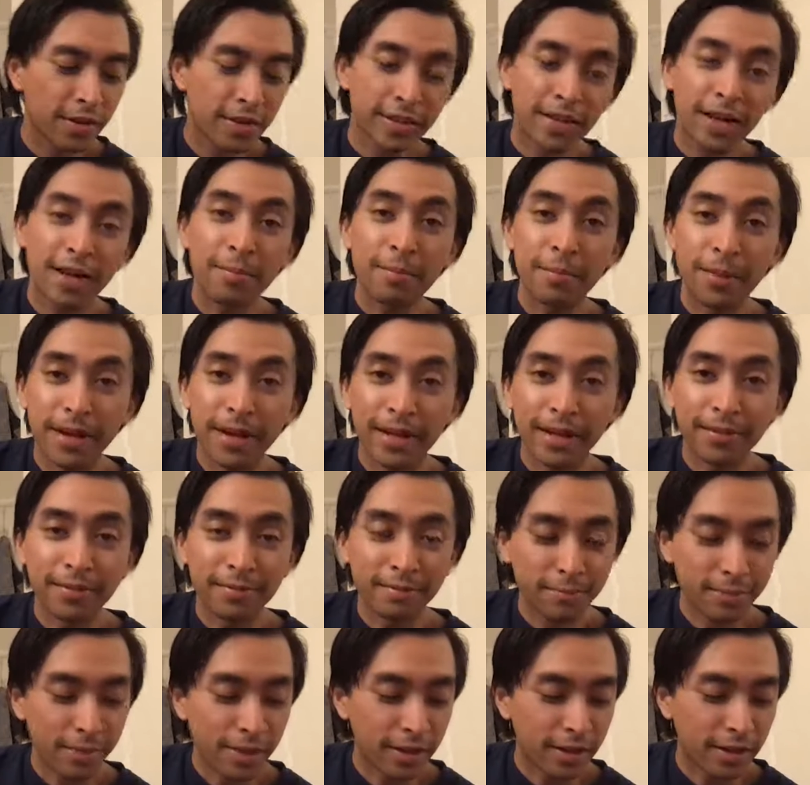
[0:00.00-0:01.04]
Not bad.
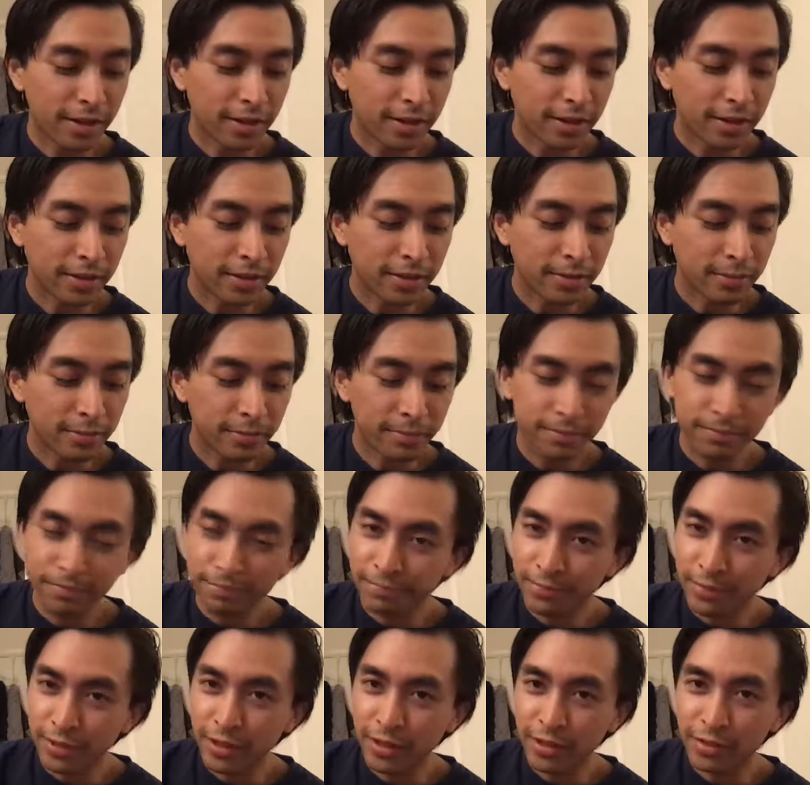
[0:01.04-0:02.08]

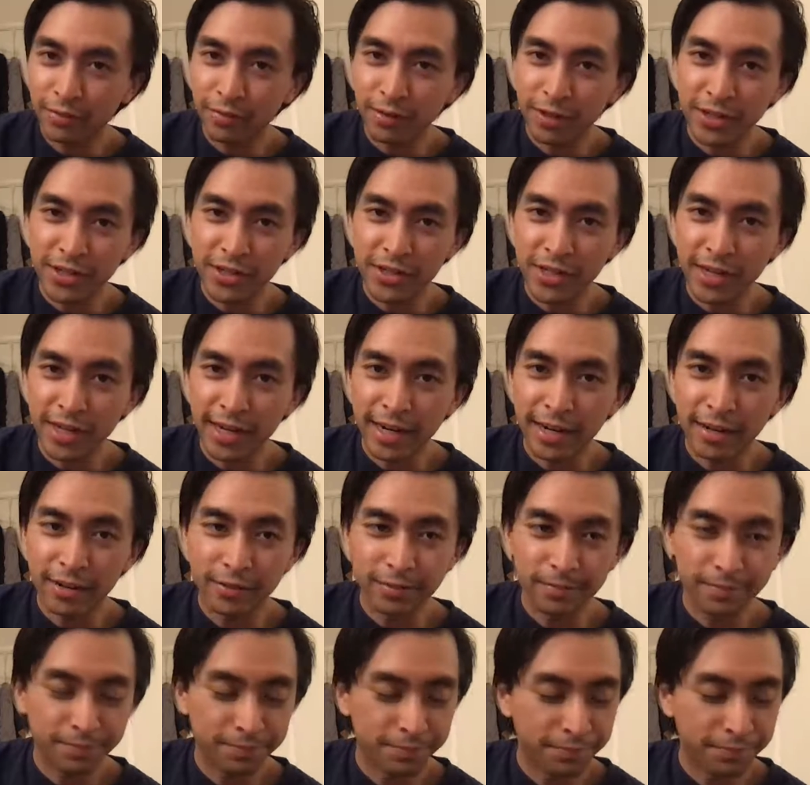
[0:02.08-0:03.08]
Gonna flesh that out.